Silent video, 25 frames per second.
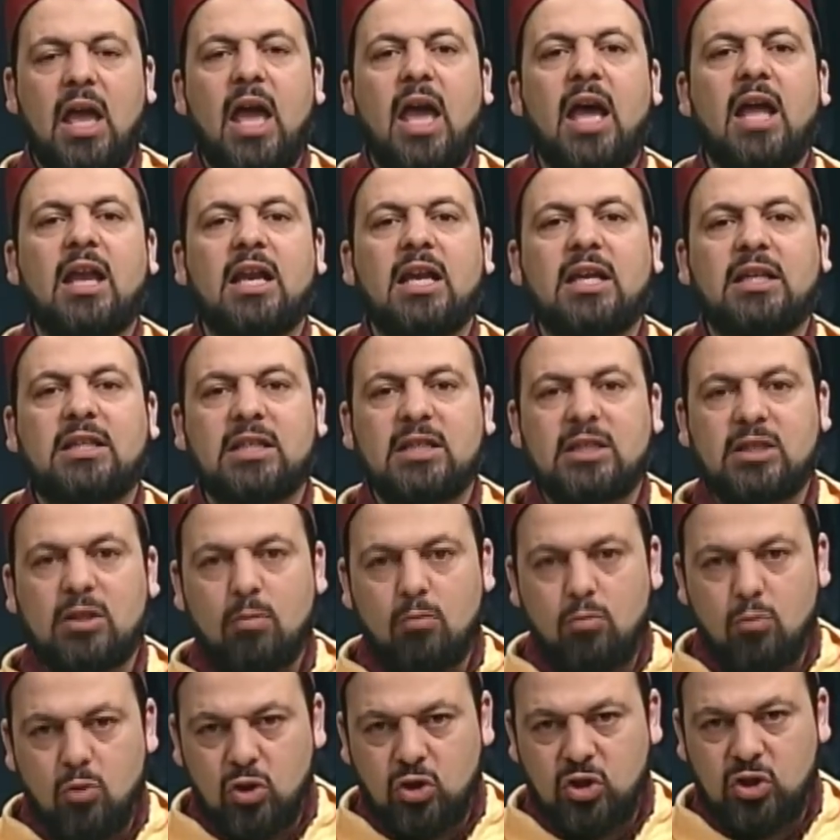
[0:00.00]
and it is the
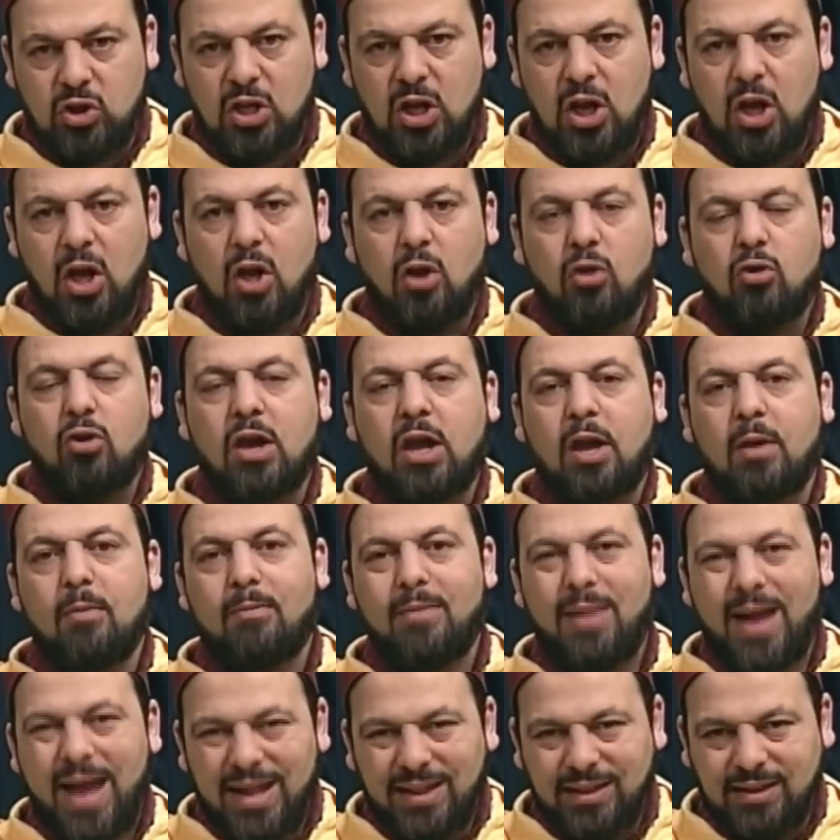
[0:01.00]
most
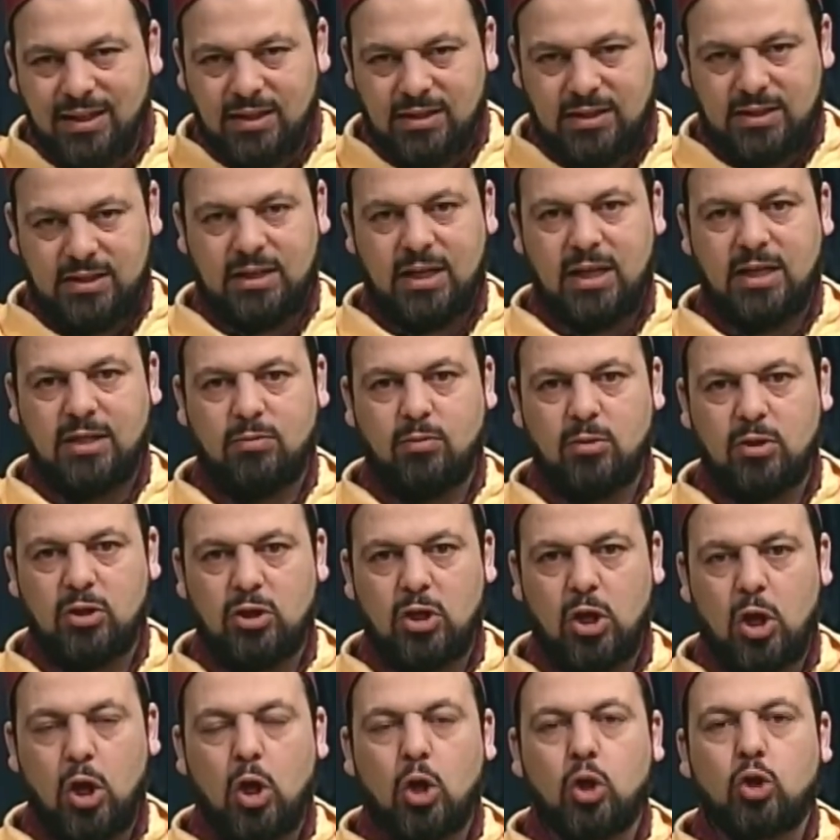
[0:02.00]
recommended
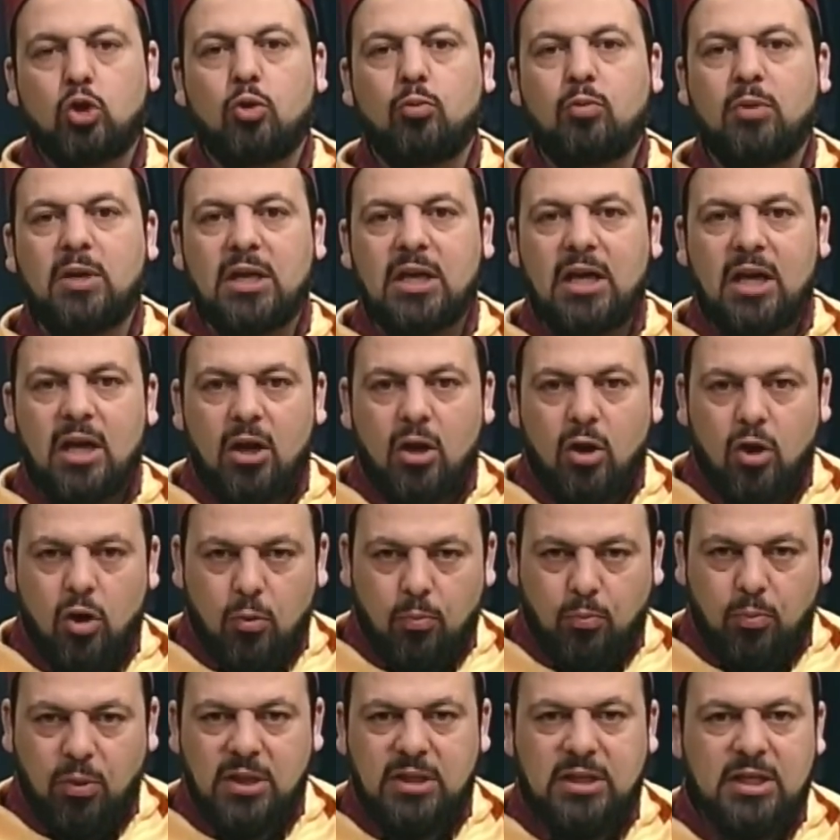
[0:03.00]
statement to be
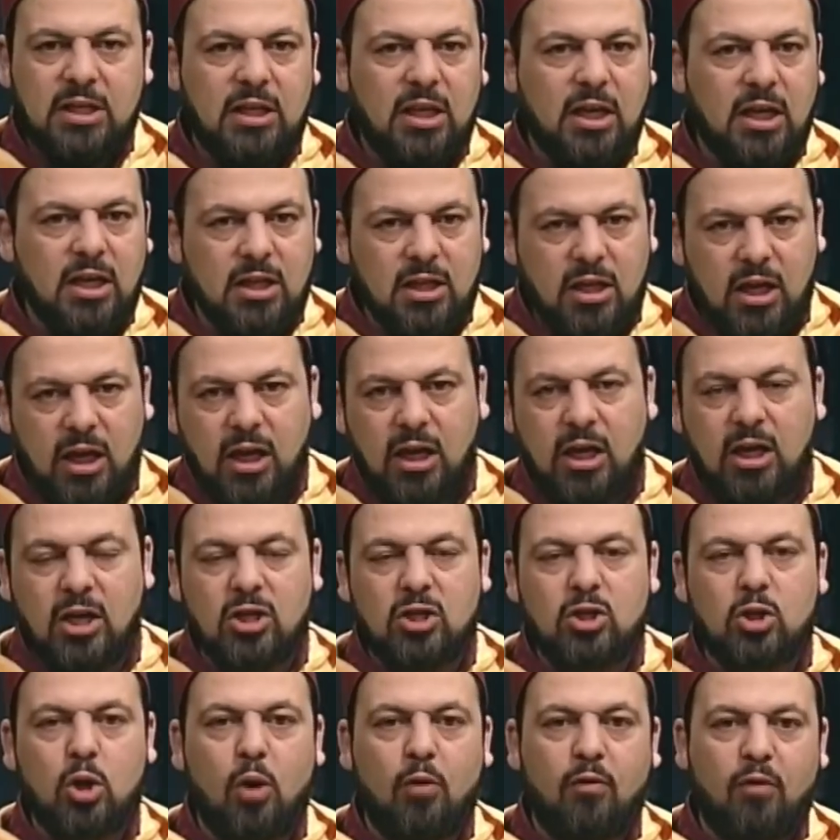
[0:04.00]
repeated in the
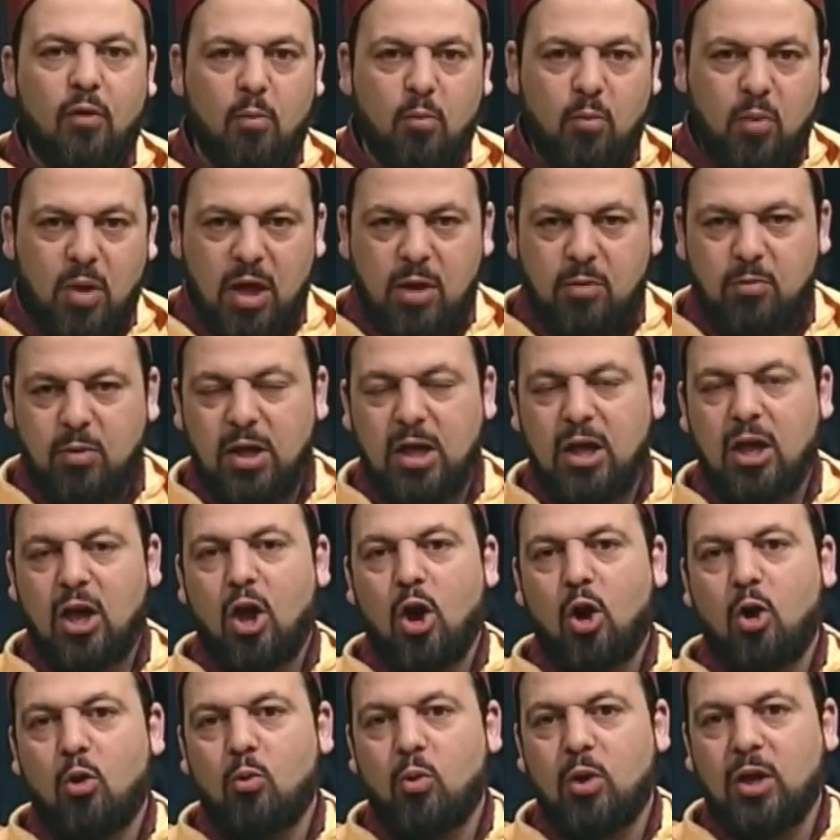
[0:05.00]
ears of a baby
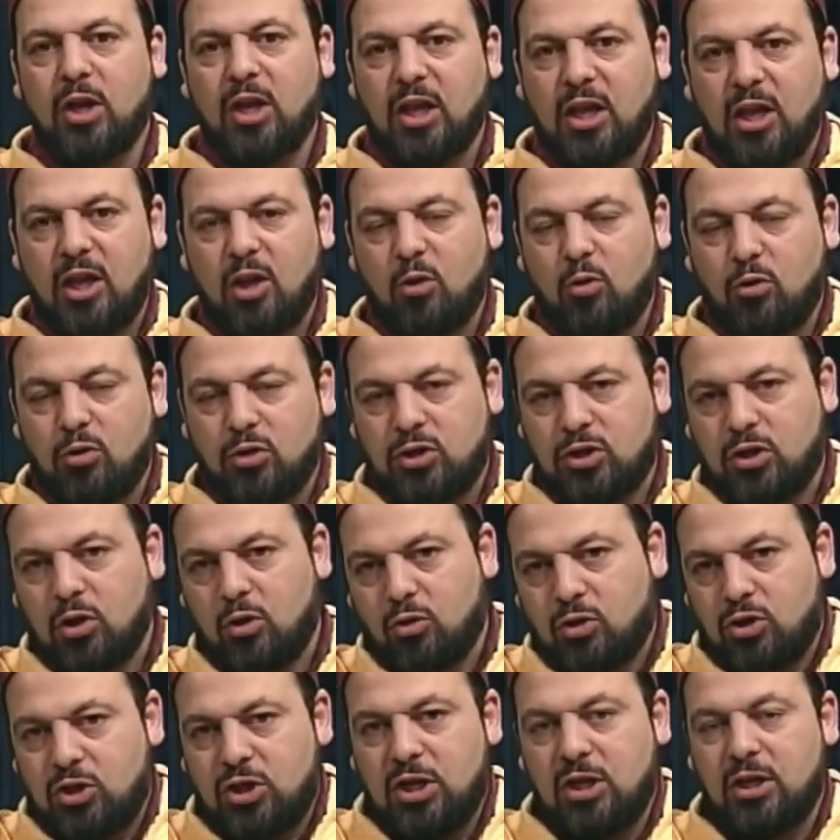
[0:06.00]
when he or
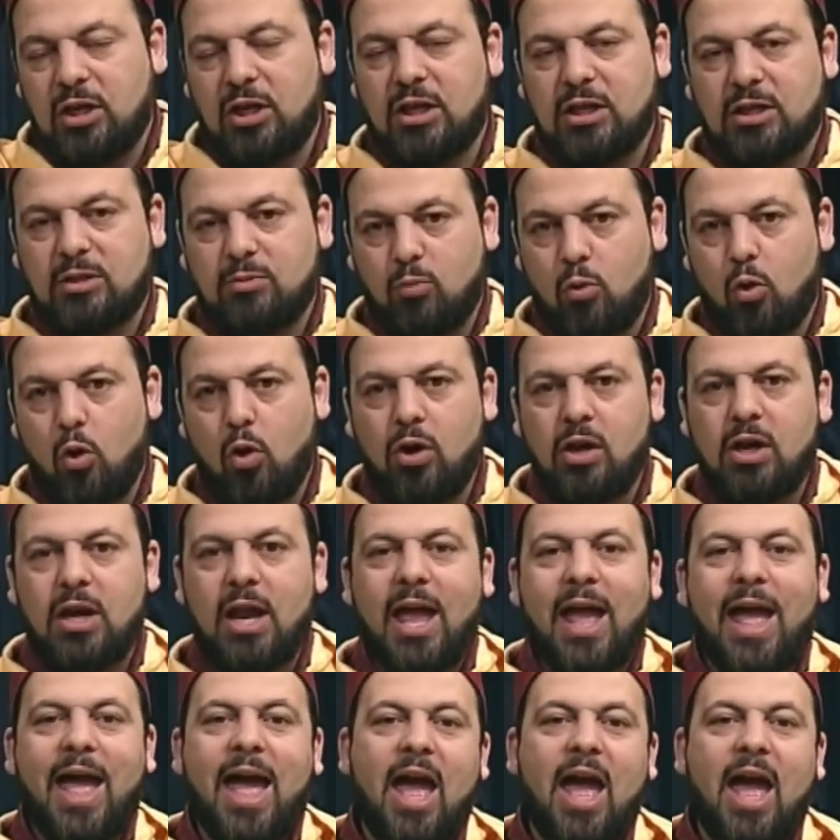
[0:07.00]
she is born,